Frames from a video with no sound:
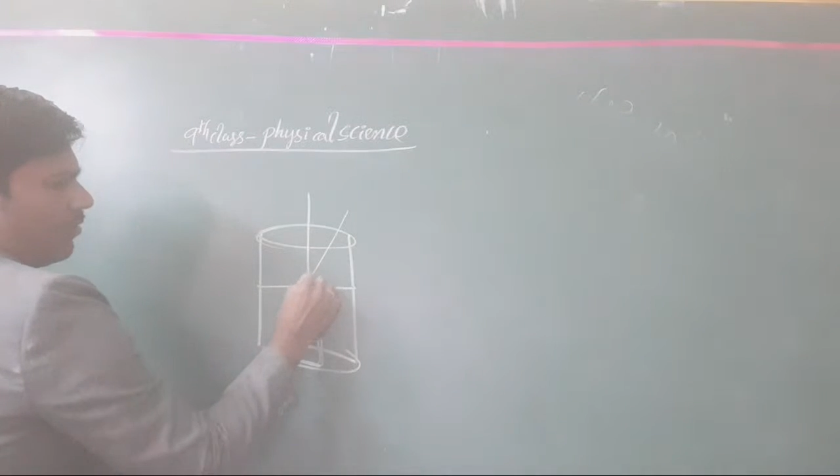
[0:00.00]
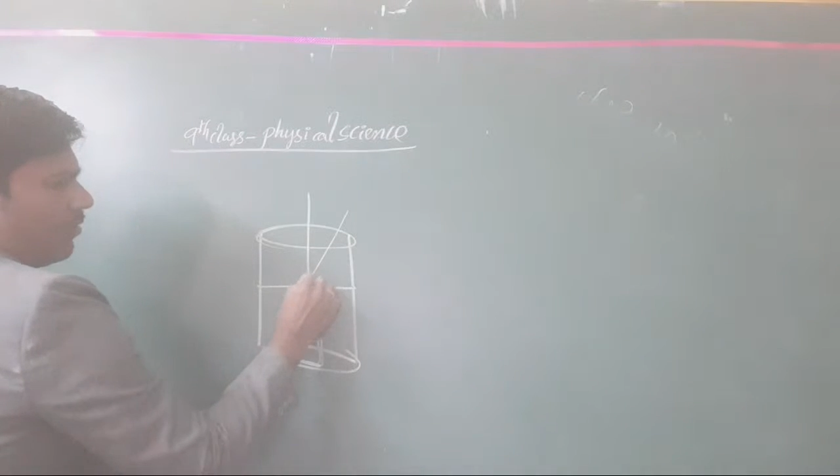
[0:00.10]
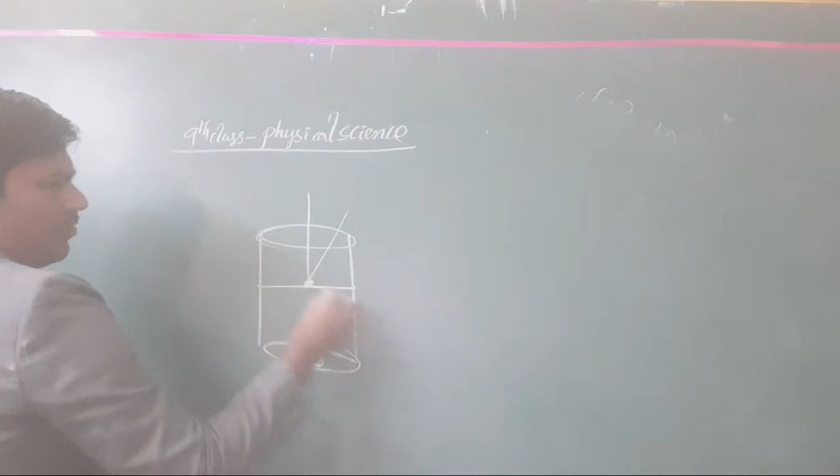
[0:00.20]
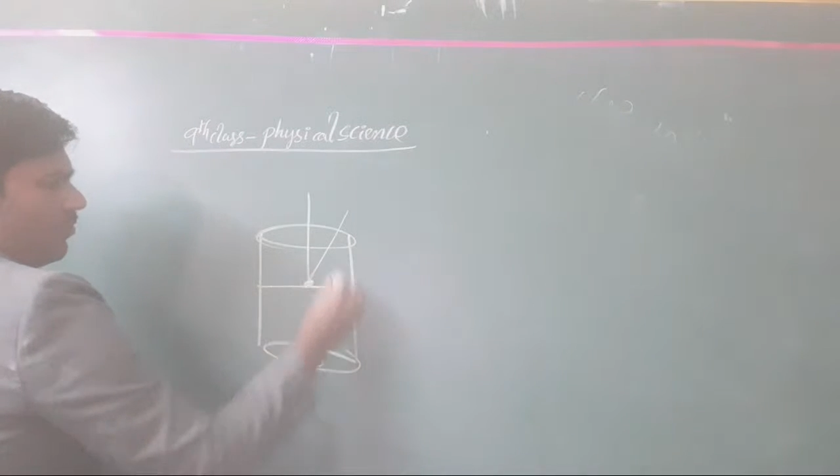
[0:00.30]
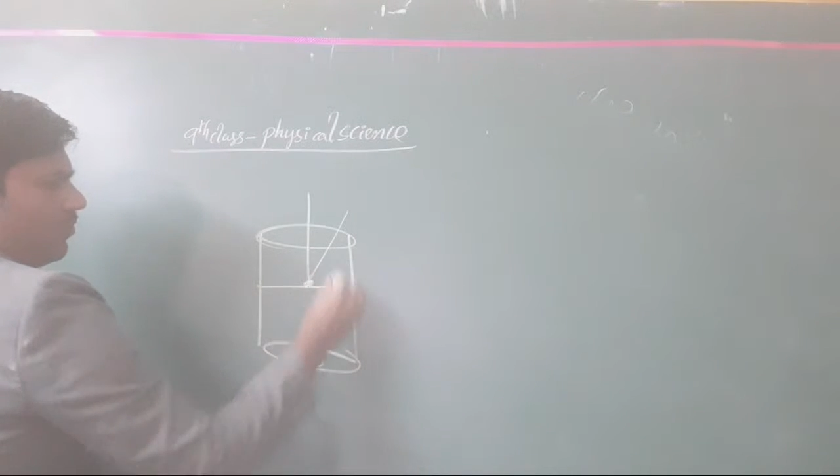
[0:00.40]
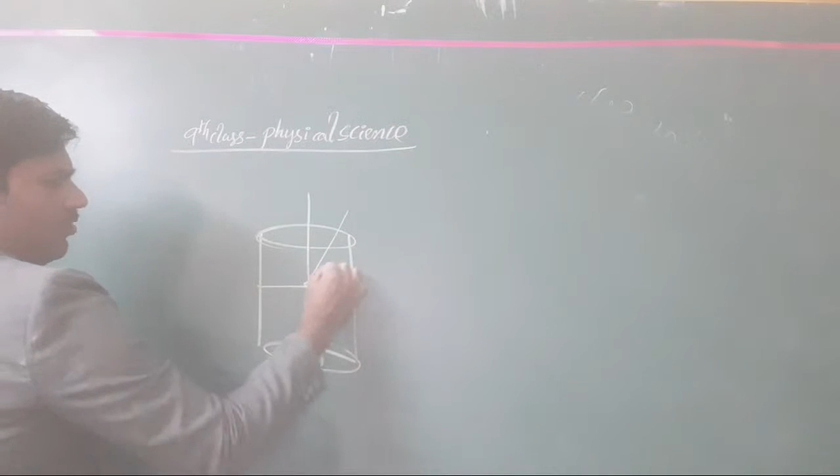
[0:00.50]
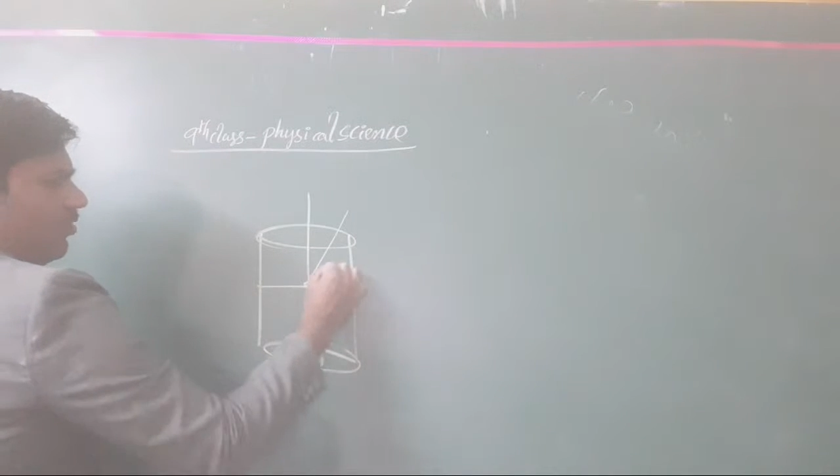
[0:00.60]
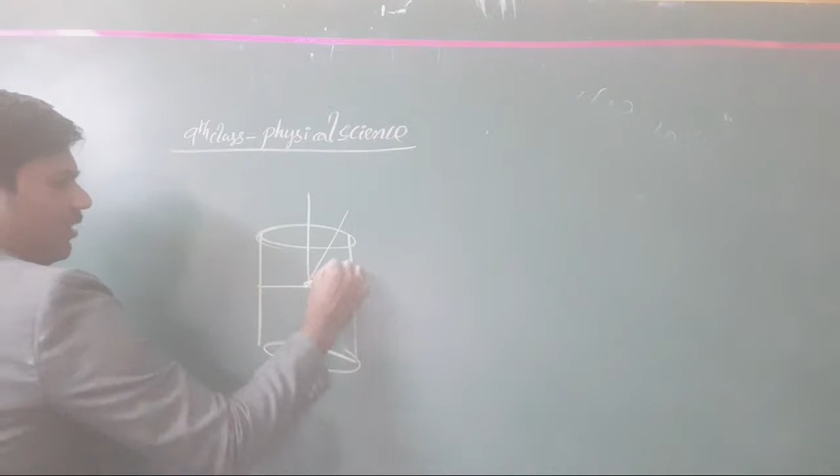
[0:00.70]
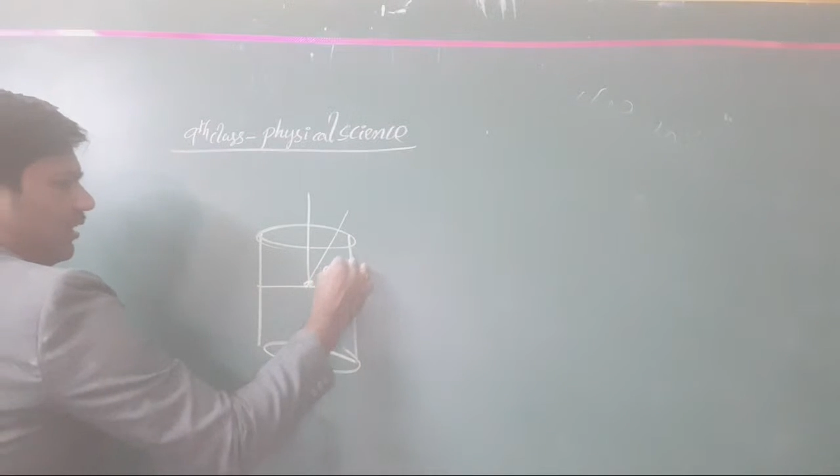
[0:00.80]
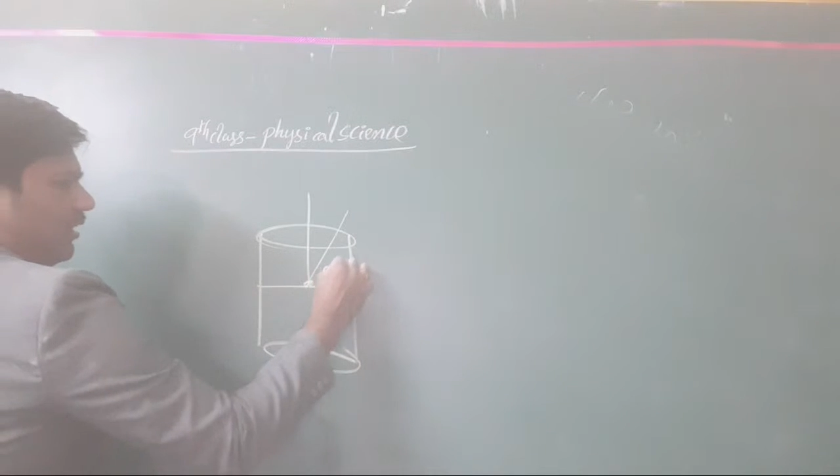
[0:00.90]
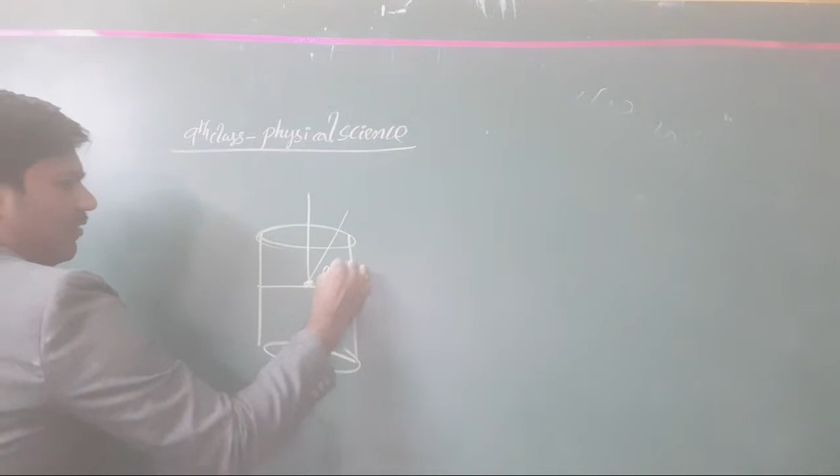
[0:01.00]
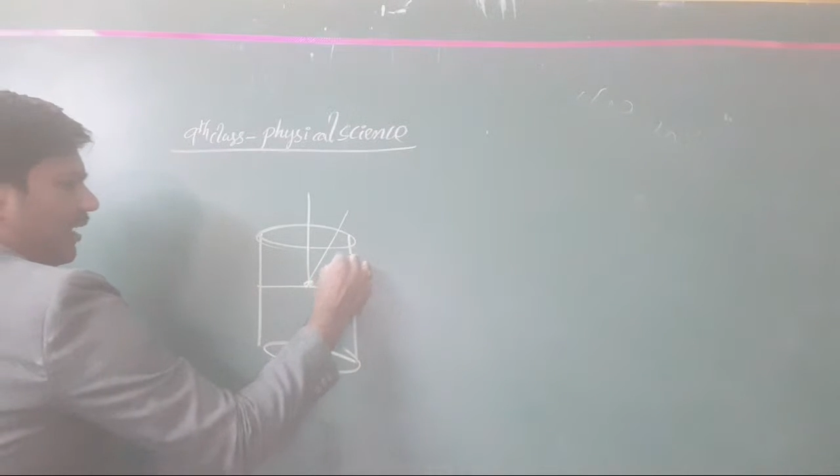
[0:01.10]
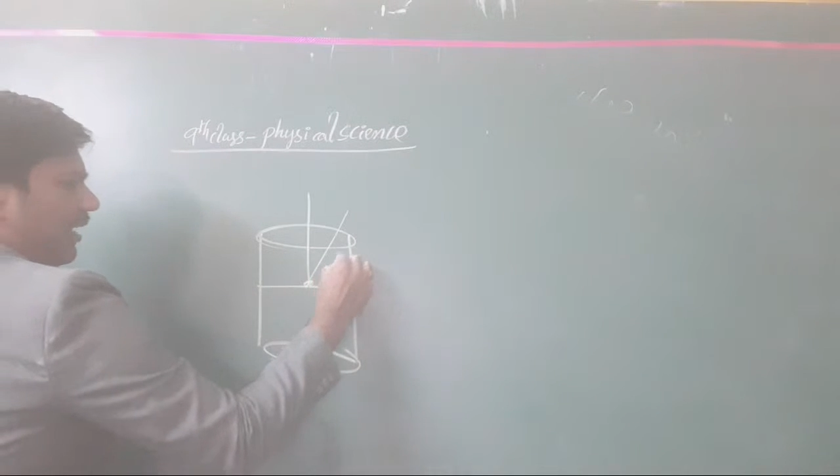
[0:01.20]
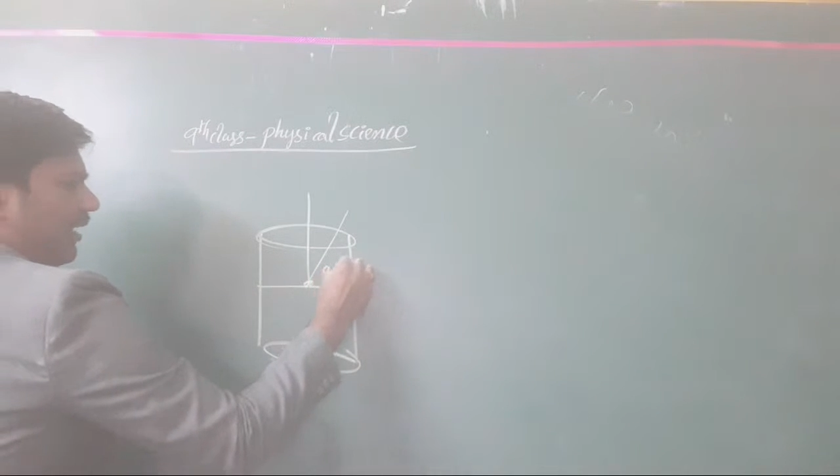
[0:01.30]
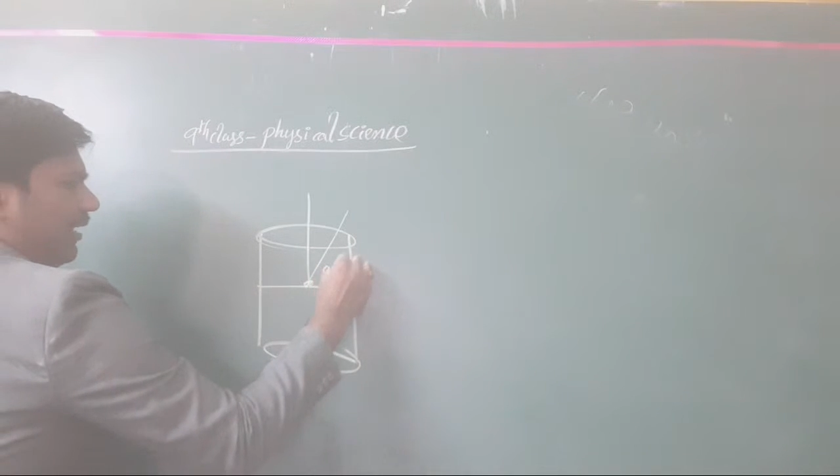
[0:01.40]
situation. It is a
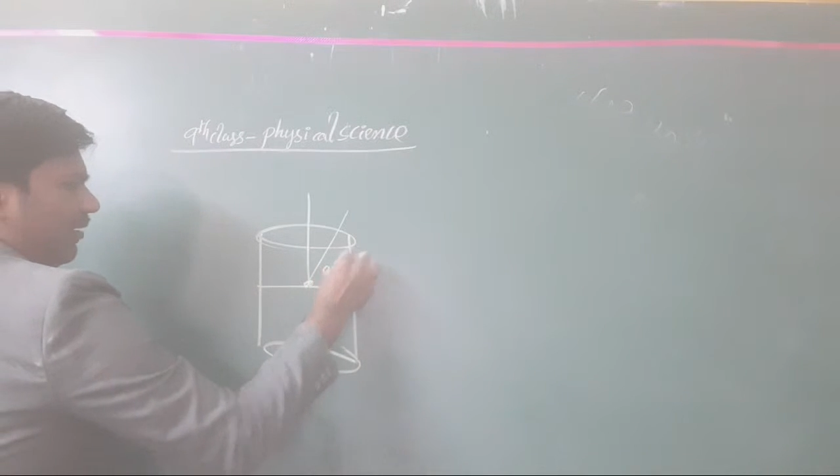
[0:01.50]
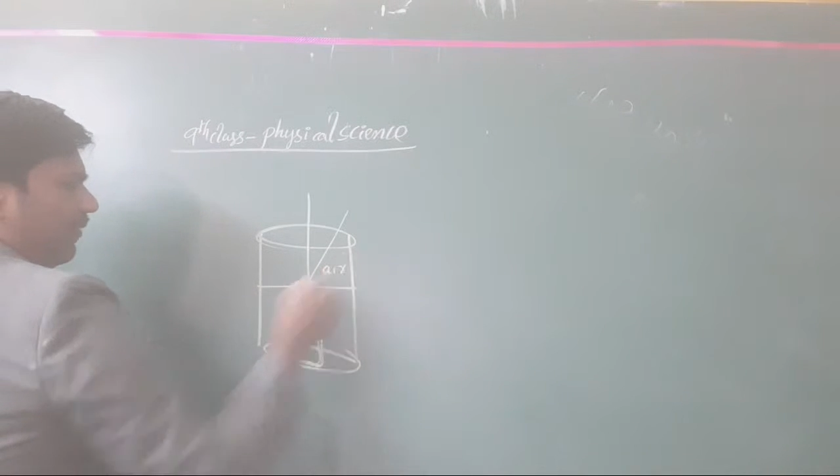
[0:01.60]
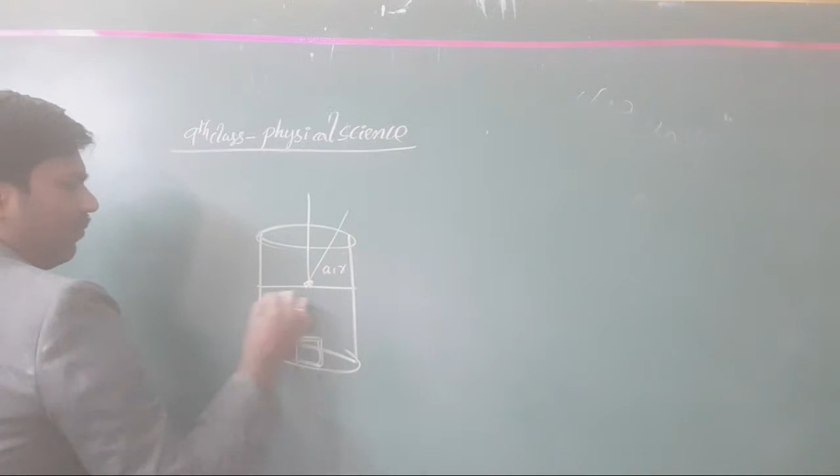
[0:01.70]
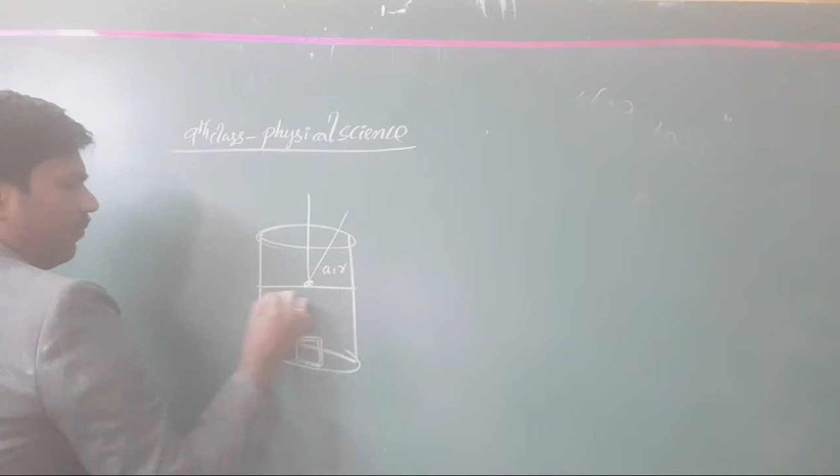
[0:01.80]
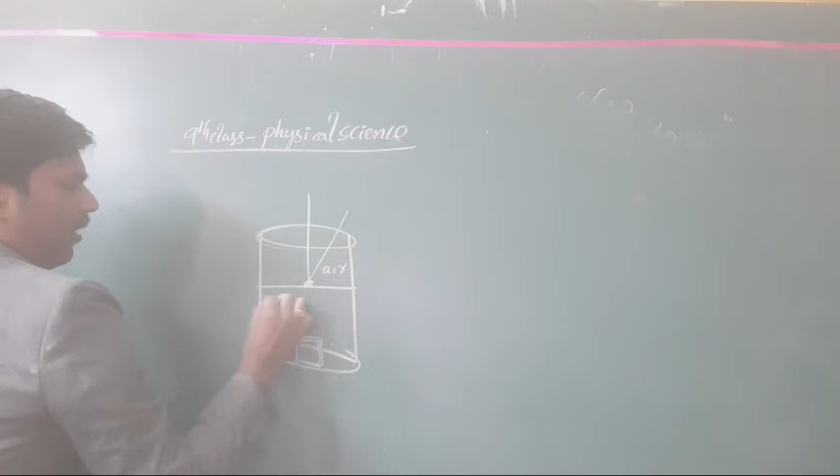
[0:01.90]
air